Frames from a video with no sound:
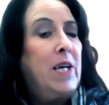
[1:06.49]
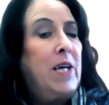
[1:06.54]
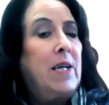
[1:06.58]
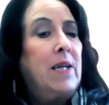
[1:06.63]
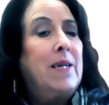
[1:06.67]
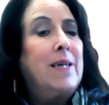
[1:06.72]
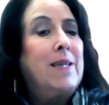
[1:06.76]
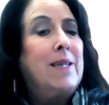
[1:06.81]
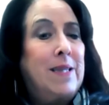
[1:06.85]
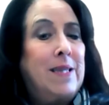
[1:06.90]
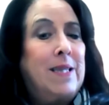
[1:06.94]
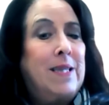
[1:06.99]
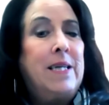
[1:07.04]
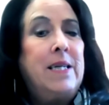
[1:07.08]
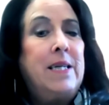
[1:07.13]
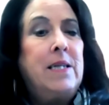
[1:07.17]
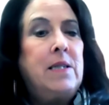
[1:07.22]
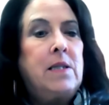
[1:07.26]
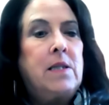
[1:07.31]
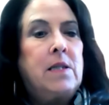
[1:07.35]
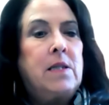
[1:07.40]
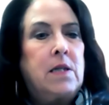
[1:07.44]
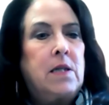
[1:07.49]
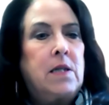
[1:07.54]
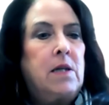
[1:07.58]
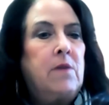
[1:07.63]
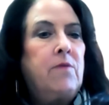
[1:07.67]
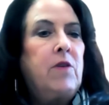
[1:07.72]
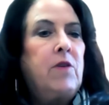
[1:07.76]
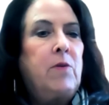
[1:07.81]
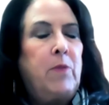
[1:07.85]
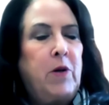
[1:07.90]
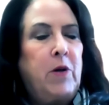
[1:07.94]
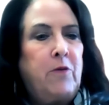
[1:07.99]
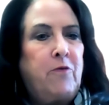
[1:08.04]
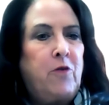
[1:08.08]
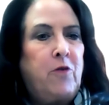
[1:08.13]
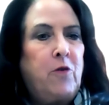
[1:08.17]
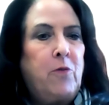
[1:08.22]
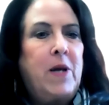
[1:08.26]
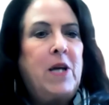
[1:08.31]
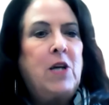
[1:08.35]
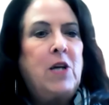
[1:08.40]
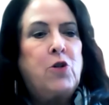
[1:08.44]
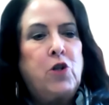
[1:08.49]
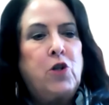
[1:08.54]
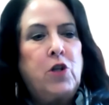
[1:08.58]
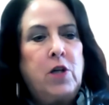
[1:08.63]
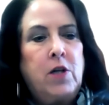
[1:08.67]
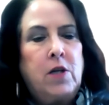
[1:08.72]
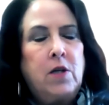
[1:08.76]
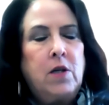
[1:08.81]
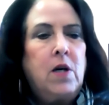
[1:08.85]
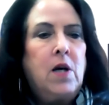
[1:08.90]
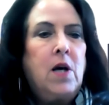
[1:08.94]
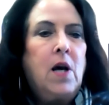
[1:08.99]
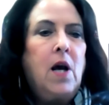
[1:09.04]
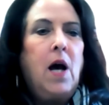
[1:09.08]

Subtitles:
can at least give them information